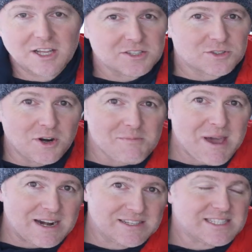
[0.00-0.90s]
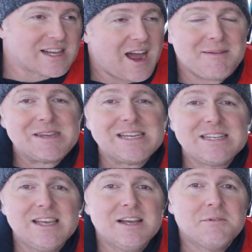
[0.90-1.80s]
other drone batteries. I
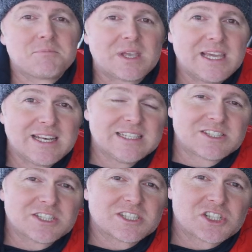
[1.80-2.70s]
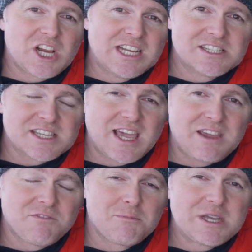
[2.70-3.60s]
mean, it has just changed the
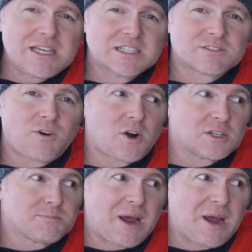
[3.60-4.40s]
game for me as far as